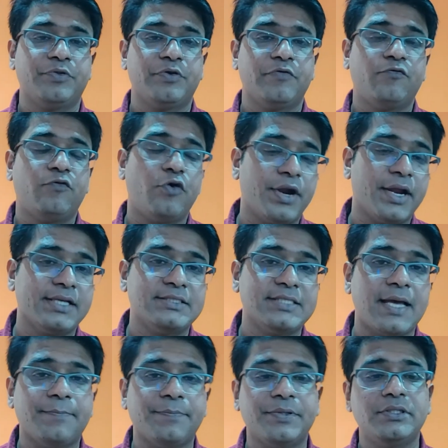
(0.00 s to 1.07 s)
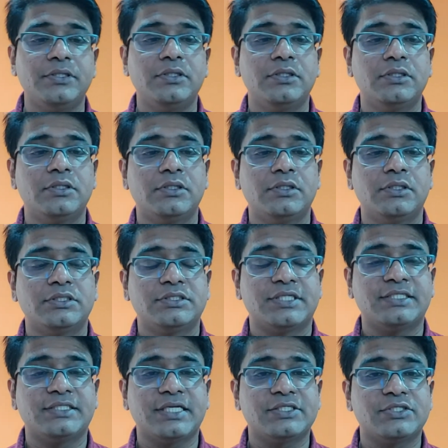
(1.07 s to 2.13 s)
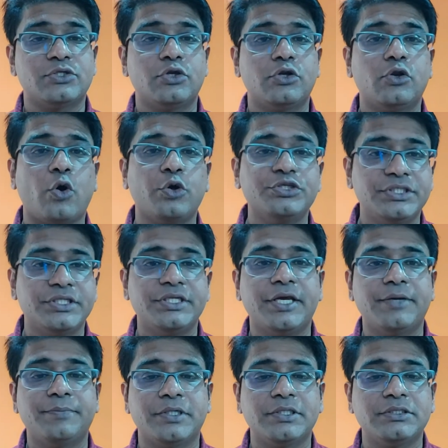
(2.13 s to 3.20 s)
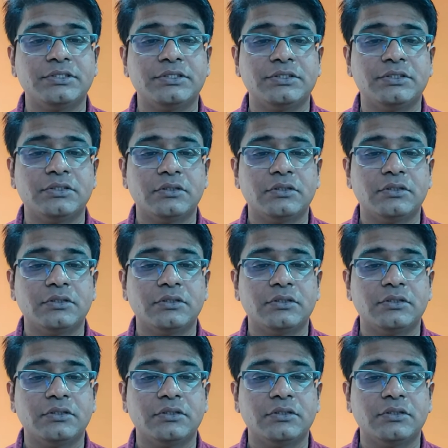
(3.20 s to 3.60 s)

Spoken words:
For example, such as noisy neighbors,